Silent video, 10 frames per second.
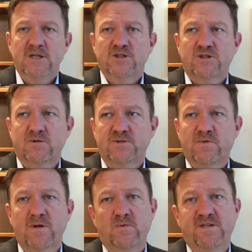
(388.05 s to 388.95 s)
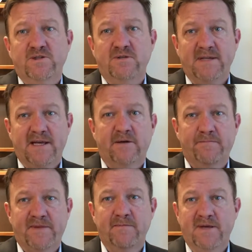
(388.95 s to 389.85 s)
So it's one of the ways that you can
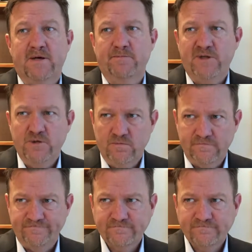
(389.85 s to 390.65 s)
help them help you.